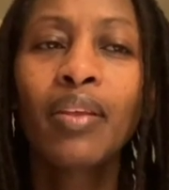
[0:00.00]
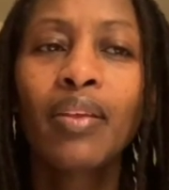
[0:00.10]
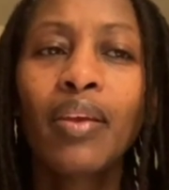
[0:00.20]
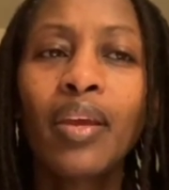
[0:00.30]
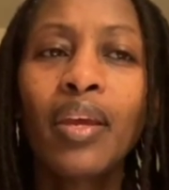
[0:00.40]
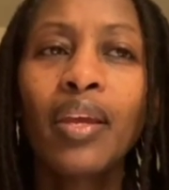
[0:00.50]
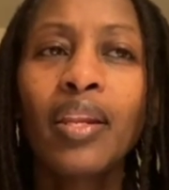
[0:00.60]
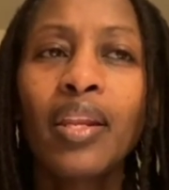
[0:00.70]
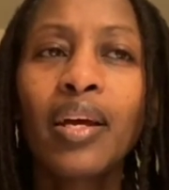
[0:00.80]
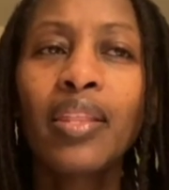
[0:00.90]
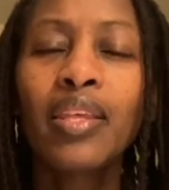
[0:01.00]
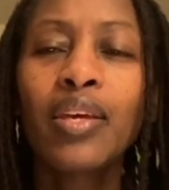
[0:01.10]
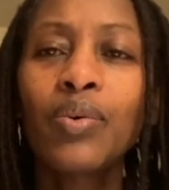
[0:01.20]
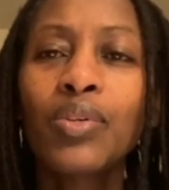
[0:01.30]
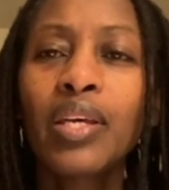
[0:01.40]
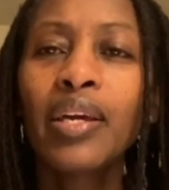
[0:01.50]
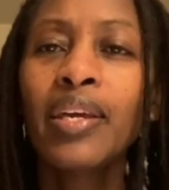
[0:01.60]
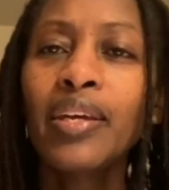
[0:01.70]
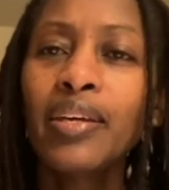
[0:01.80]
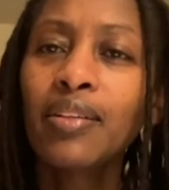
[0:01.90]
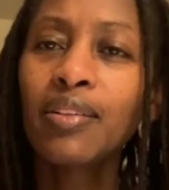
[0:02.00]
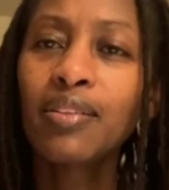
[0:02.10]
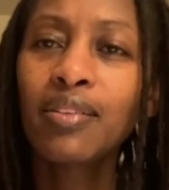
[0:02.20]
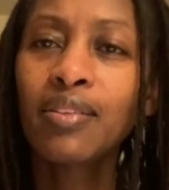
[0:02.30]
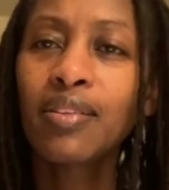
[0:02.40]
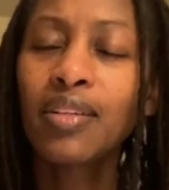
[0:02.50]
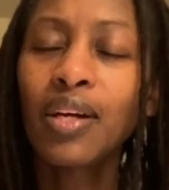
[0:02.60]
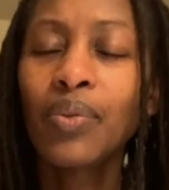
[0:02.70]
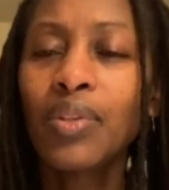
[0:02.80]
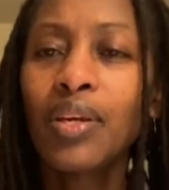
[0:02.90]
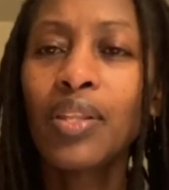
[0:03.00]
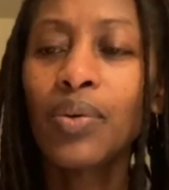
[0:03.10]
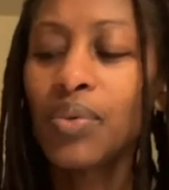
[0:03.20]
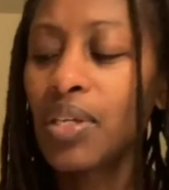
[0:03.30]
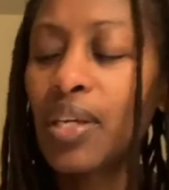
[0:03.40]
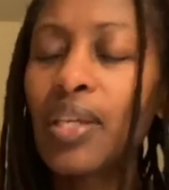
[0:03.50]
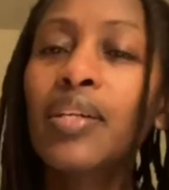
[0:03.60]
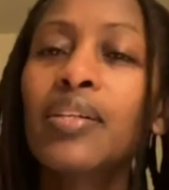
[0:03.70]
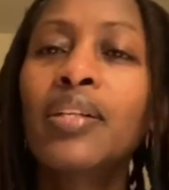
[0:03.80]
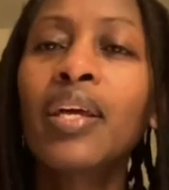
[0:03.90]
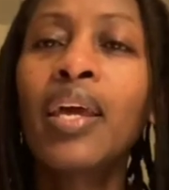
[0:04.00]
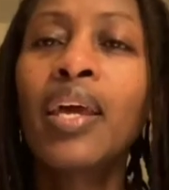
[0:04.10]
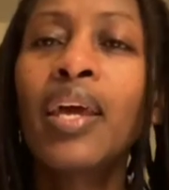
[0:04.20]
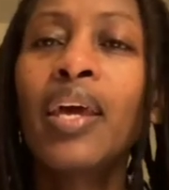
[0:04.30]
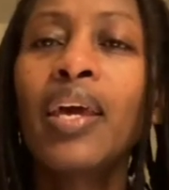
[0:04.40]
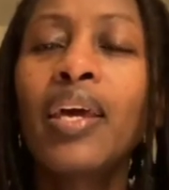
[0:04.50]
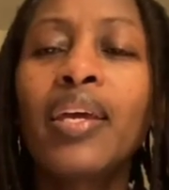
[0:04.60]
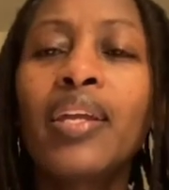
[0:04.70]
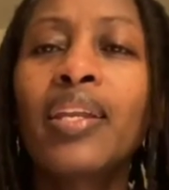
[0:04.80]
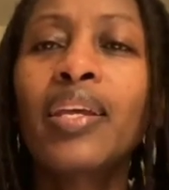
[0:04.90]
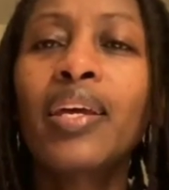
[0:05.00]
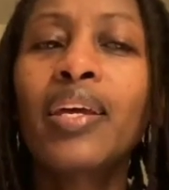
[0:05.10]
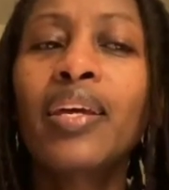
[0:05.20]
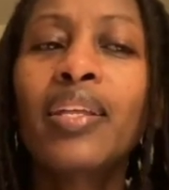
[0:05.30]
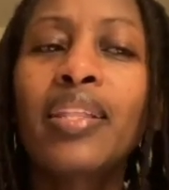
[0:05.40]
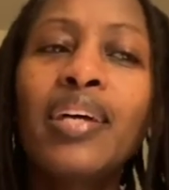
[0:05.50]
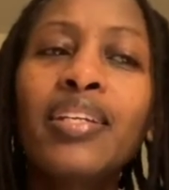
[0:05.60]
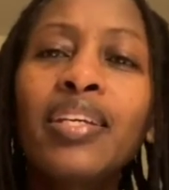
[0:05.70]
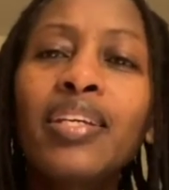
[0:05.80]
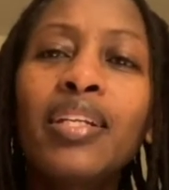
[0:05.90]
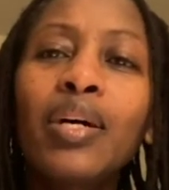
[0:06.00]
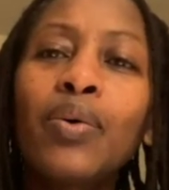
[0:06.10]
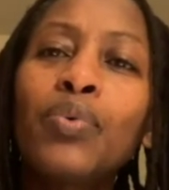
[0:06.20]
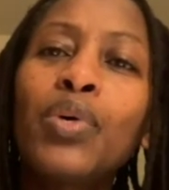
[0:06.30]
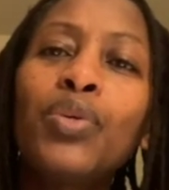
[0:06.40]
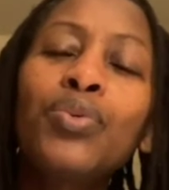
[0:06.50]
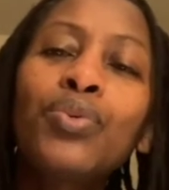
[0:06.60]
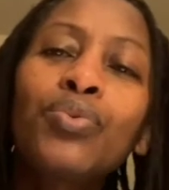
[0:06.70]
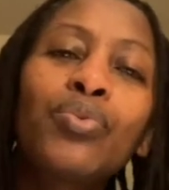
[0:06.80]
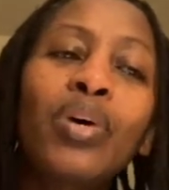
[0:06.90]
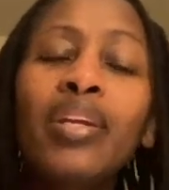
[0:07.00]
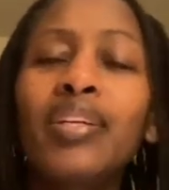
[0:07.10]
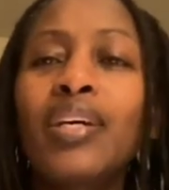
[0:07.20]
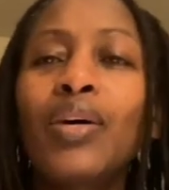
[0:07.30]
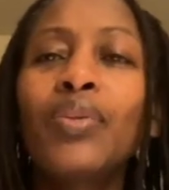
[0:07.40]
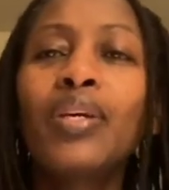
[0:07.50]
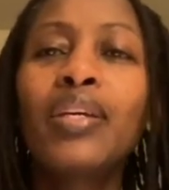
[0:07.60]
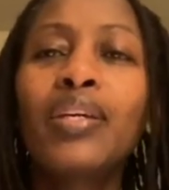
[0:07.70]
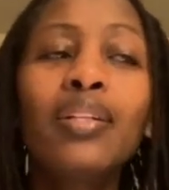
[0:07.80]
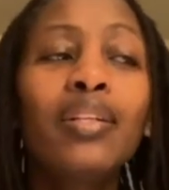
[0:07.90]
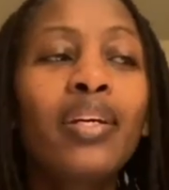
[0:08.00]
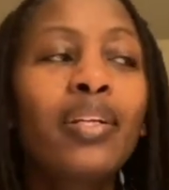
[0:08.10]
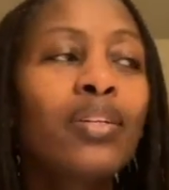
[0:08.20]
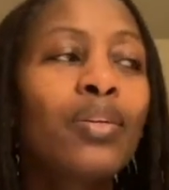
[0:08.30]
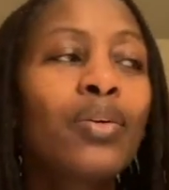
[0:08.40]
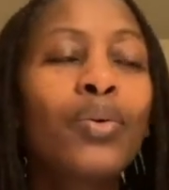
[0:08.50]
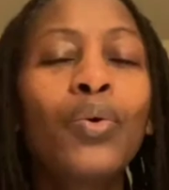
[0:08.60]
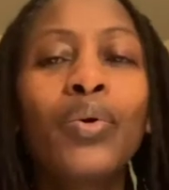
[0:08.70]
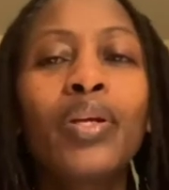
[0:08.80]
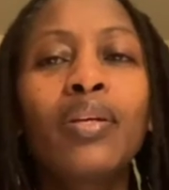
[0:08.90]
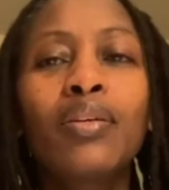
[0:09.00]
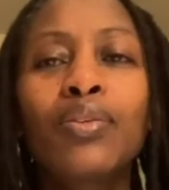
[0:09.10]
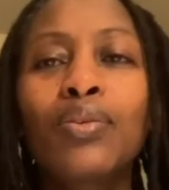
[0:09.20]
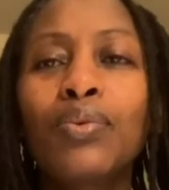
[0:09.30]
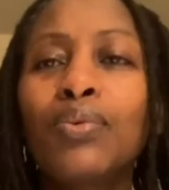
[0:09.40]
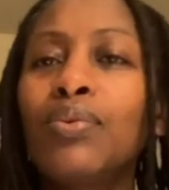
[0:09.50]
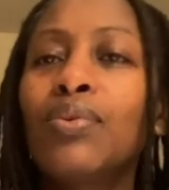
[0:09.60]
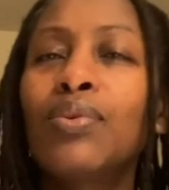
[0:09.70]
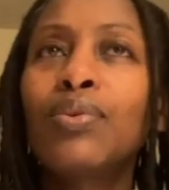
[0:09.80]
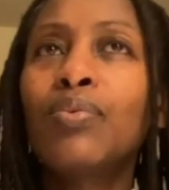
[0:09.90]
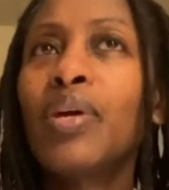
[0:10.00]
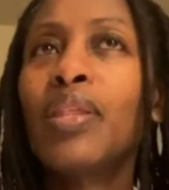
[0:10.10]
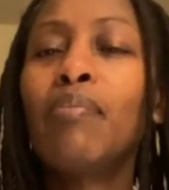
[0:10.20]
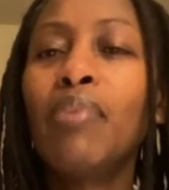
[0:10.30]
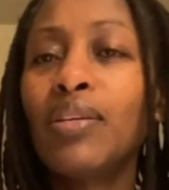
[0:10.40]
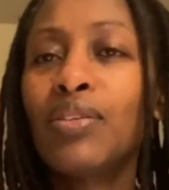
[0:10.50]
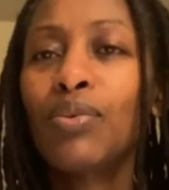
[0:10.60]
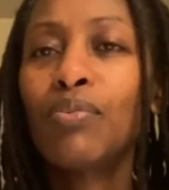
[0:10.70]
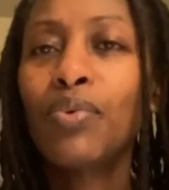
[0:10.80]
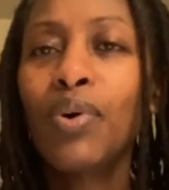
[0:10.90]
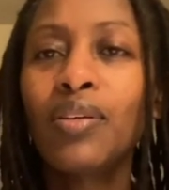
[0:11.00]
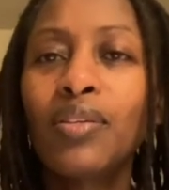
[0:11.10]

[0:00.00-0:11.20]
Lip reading: And there was a hill down there. There was a hill, and that hill, we were used to running down the hill and going to where the bus stop was.